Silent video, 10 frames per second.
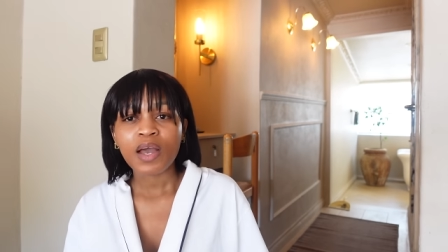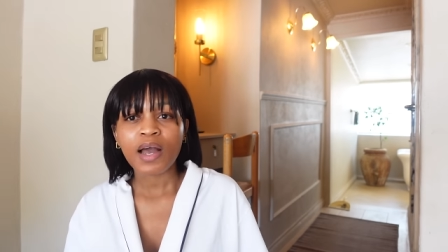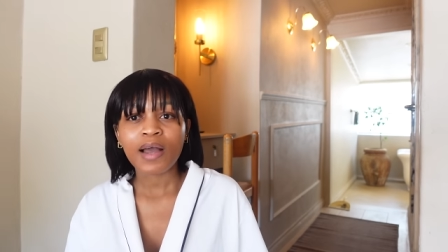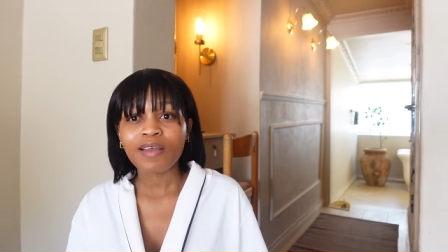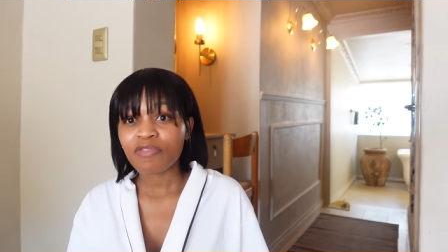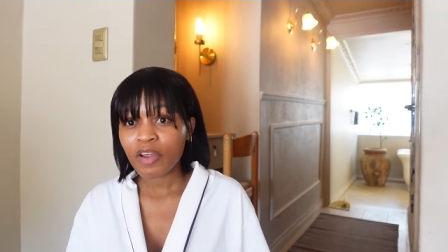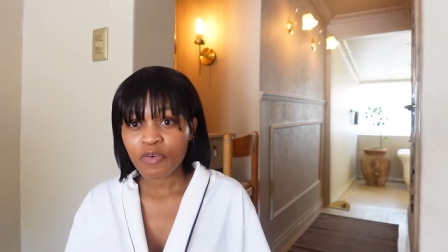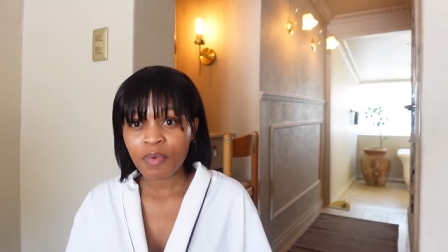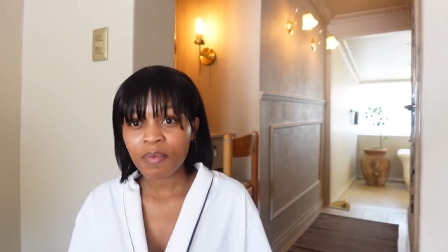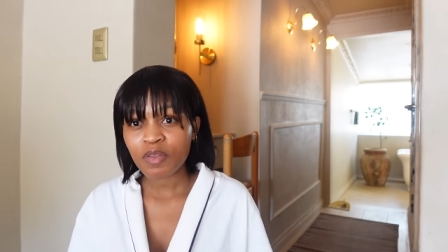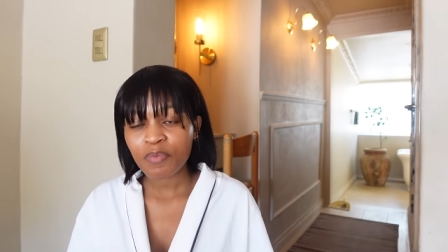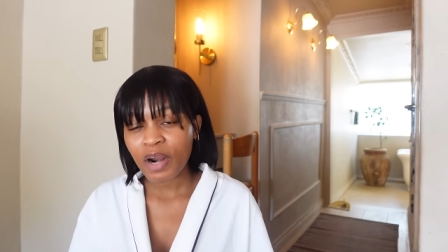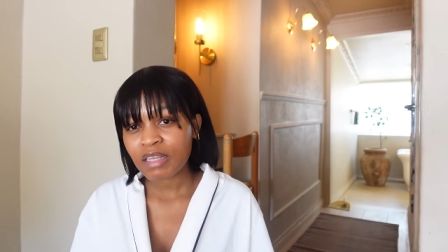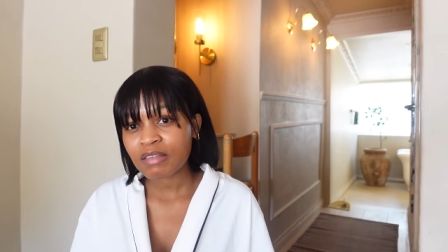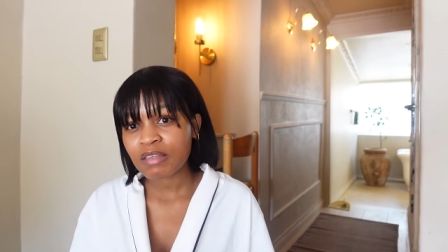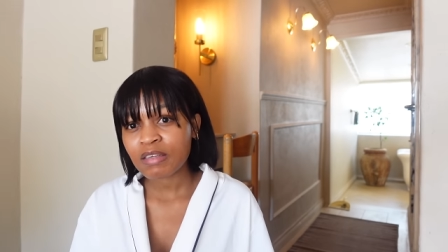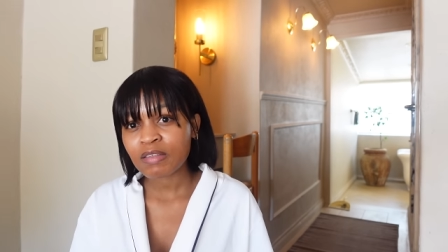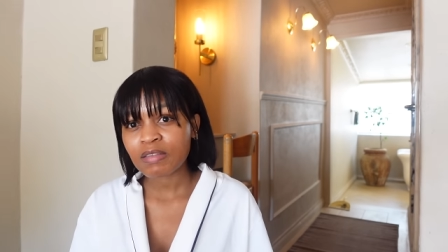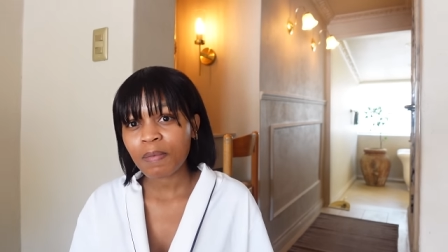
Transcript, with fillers: uh, if I remember the prices